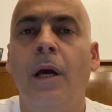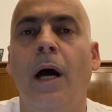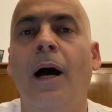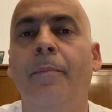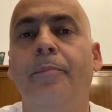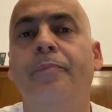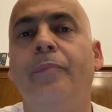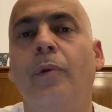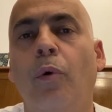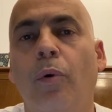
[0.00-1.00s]
Um,
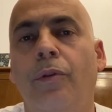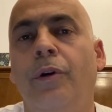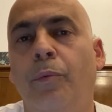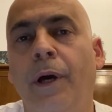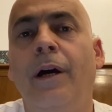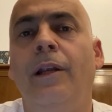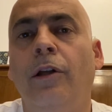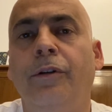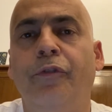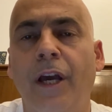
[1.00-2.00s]
there were a
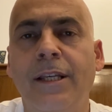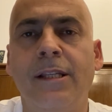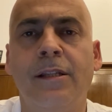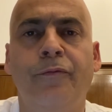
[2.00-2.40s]
lot of cases,